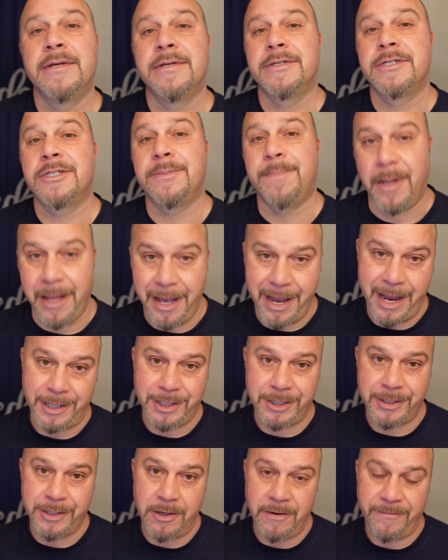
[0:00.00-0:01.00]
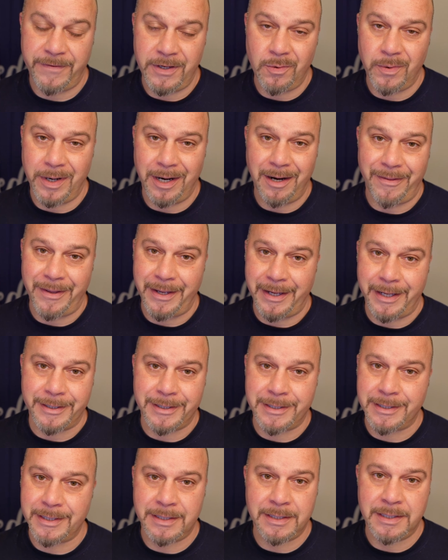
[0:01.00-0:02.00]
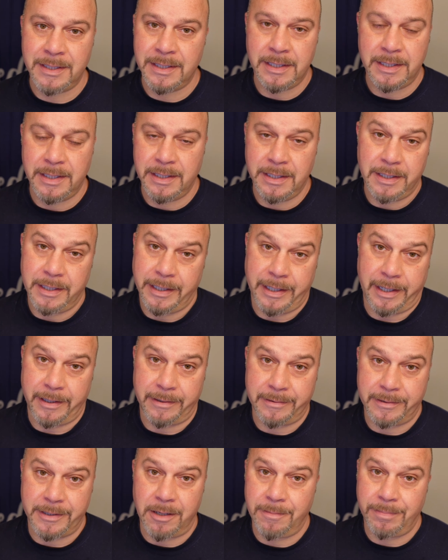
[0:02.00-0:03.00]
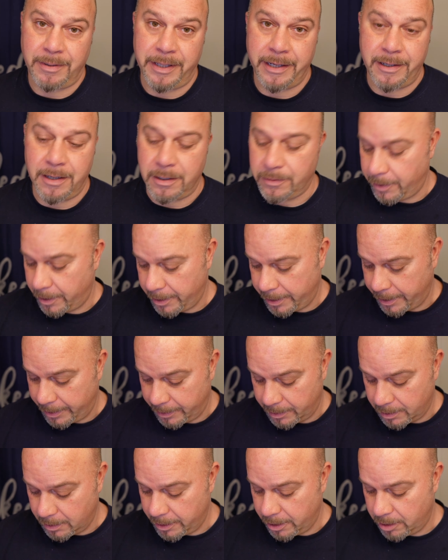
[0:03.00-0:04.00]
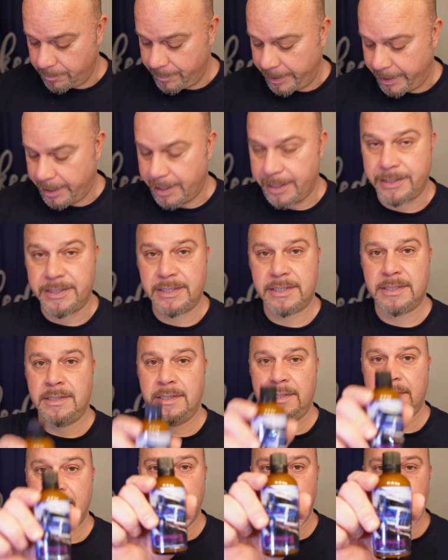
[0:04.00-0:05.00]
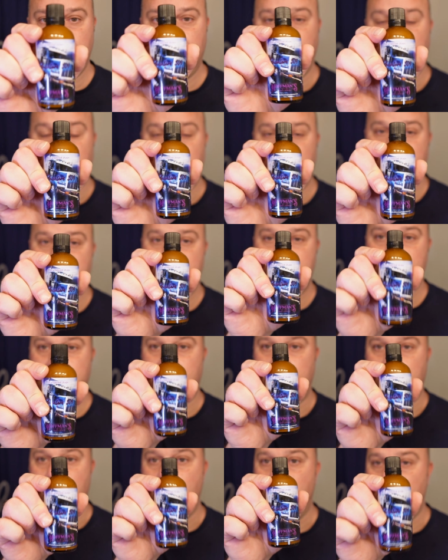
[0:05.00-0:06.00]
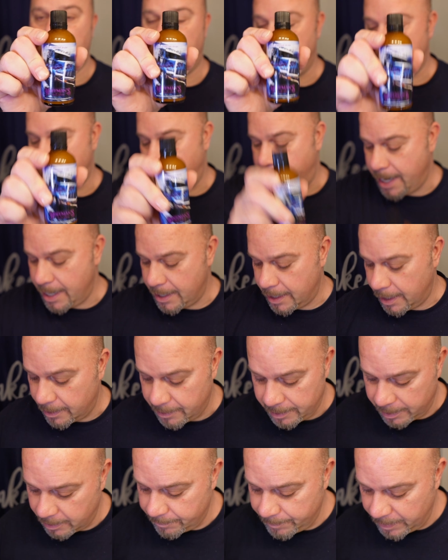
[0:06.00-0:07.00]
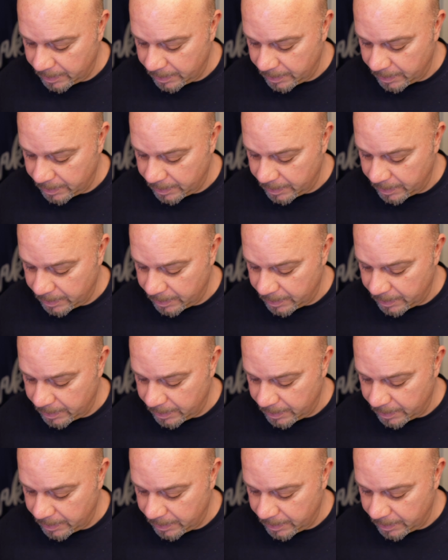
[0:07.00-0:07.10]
splash. So if you wear this, yeah, don't plan on wearing any cologne, because this is gonna overtake it. It'd